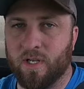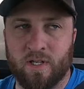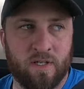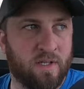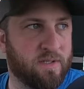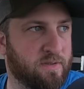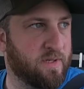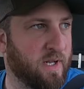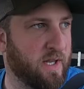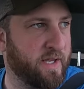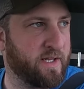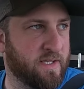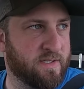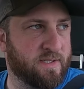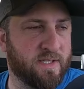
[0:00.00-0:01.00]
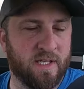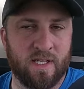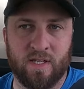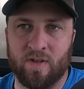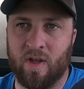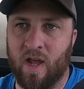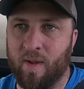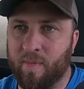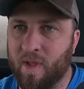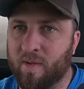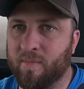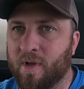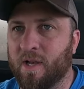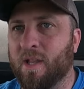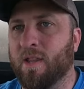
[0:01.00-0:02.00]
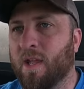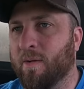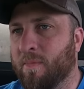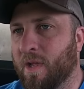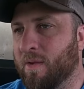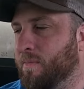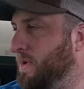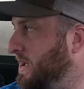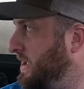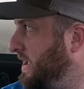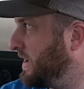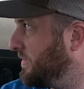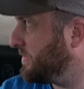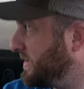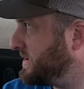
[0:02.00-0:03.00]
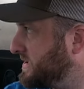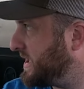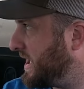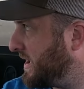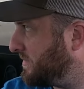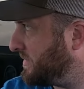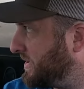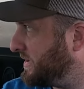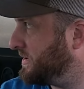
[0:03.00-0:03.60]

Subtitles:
That's what I like to see. I make money, they make money, everybody's happy.